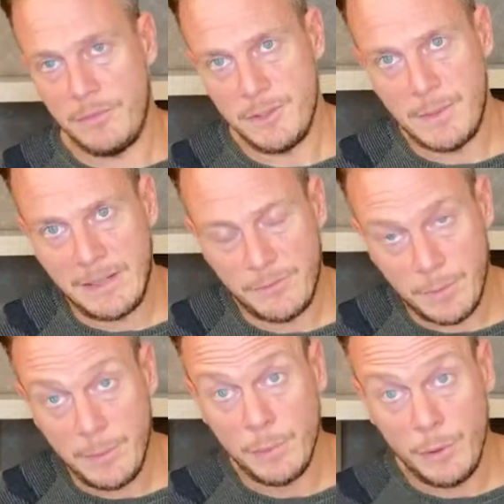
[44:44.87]
respect for
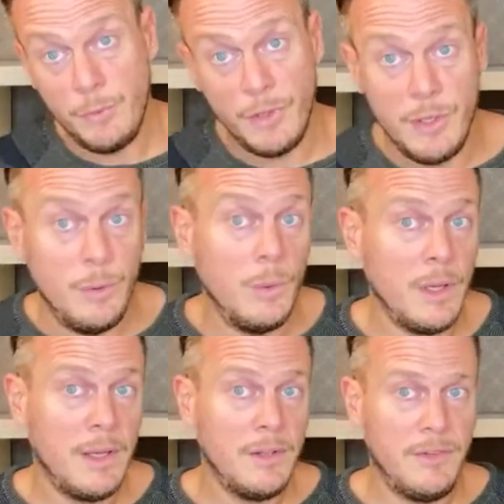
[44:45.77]
people who
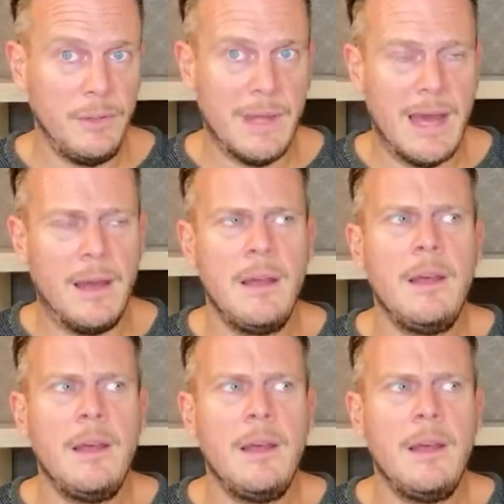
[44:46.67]
do that.